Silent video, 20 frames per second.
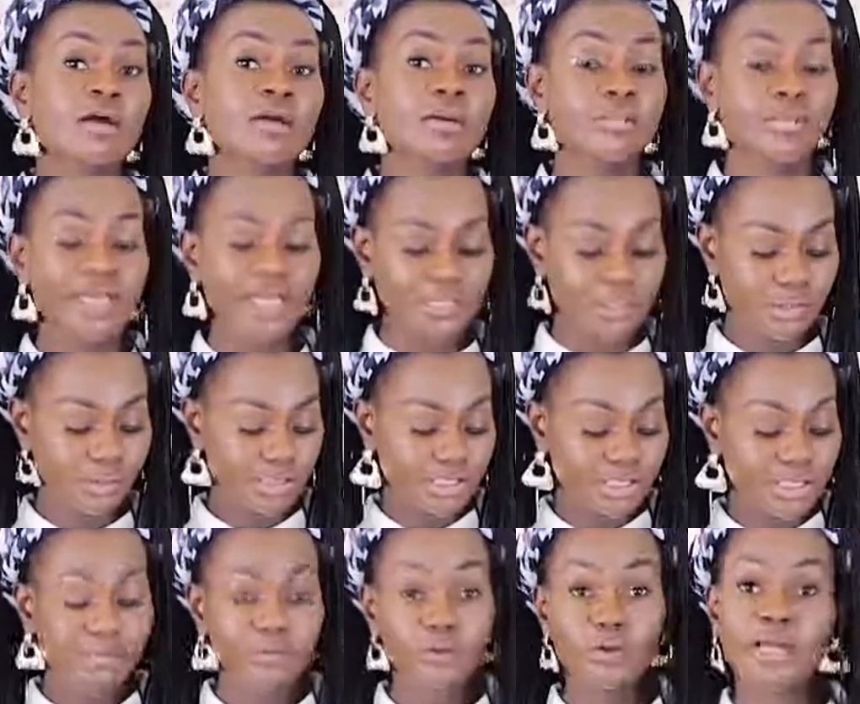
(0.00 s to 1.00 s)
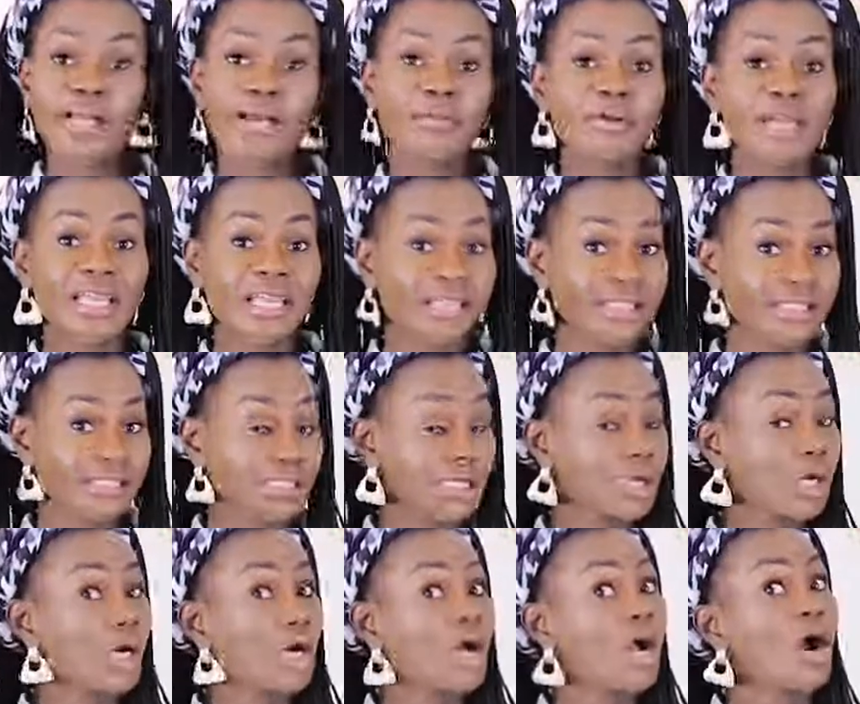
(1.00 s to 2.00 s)
Makes 24 cupcakes
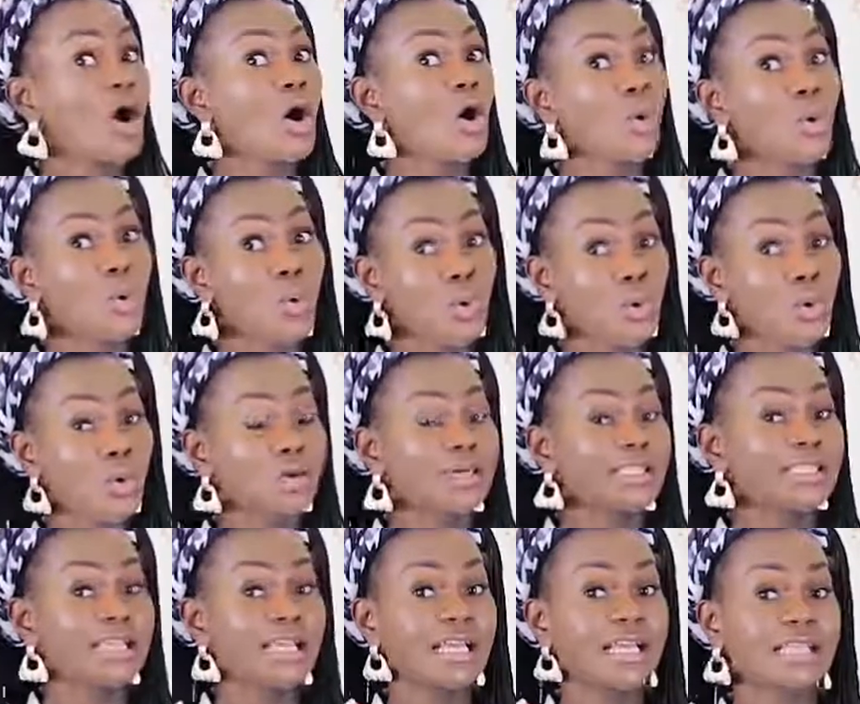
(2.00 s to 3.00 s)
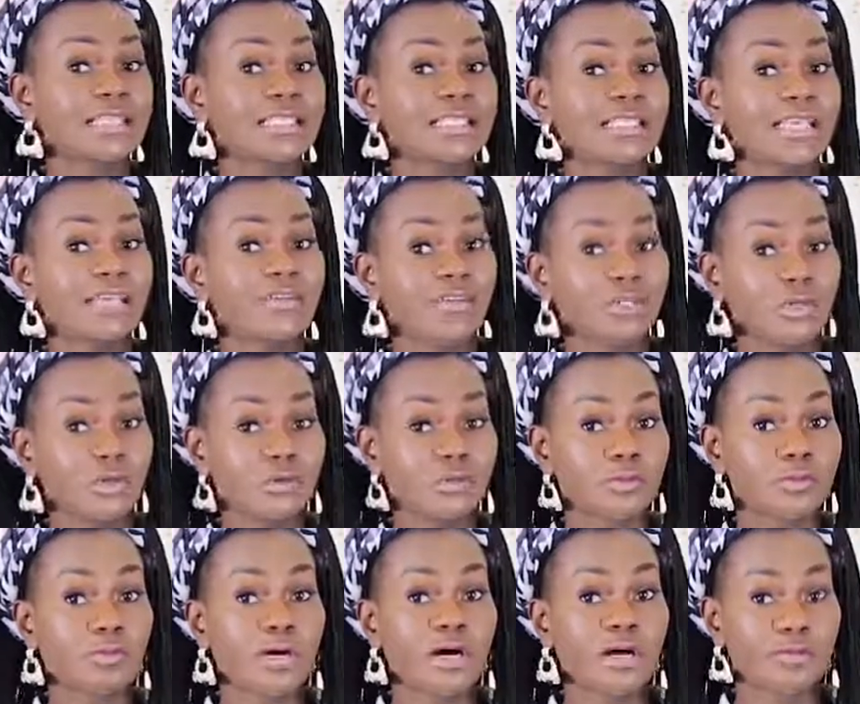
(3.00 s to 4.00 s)
or a serving
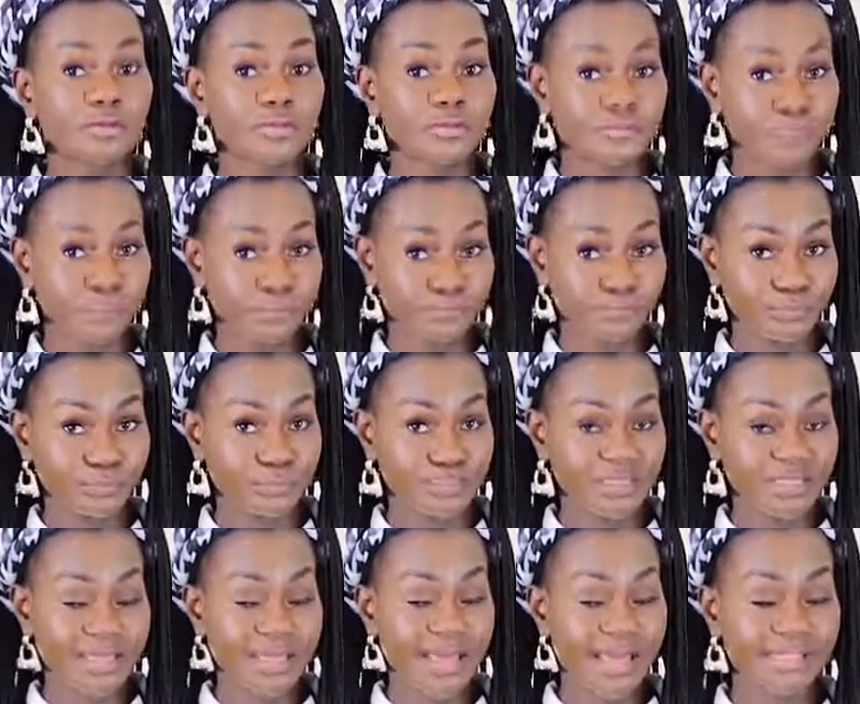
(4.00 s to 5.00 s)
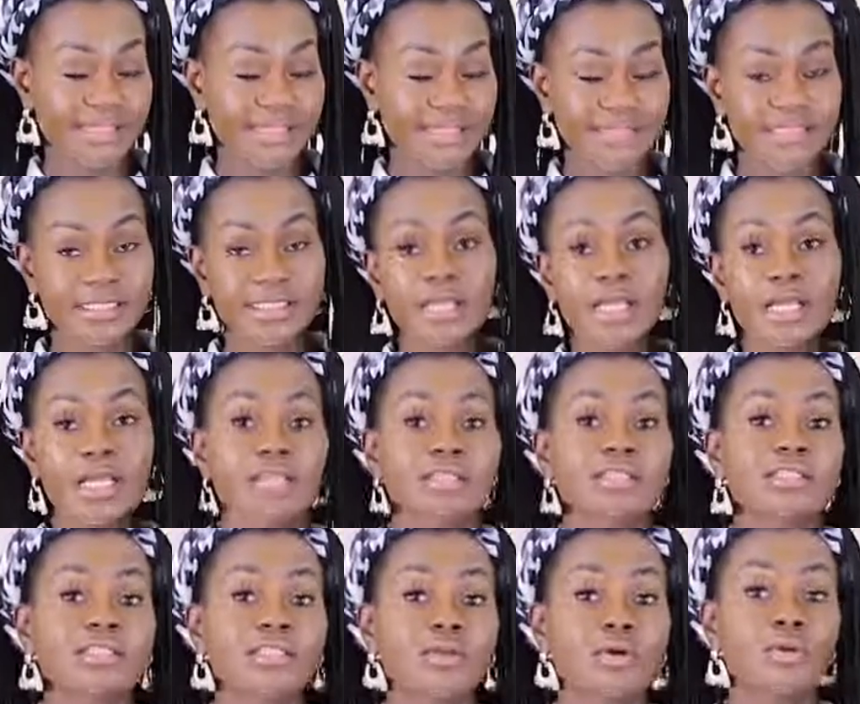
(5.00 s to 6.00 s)
of 12 slices.
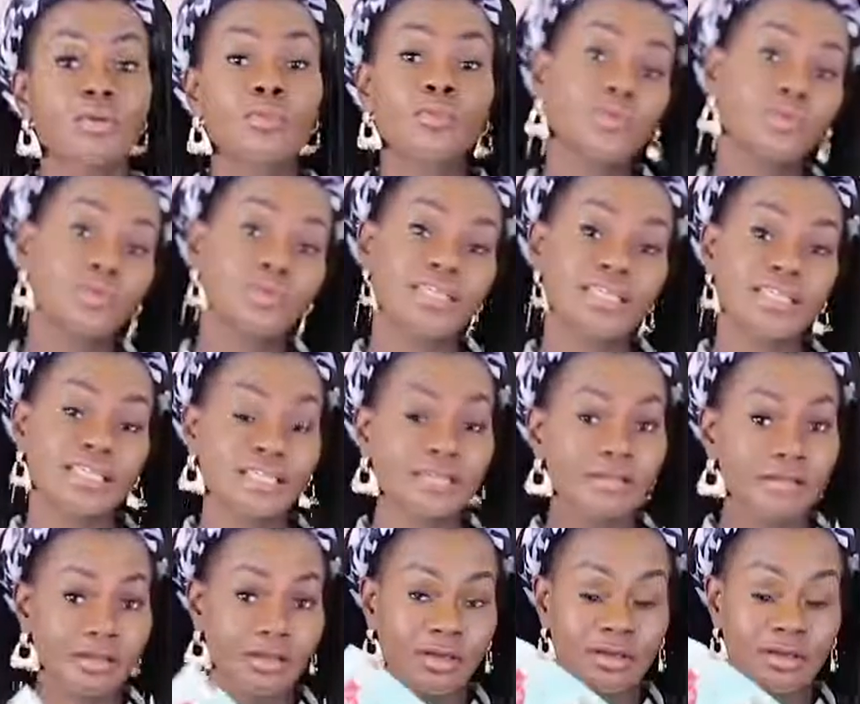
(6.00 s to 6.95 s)
So we'll see.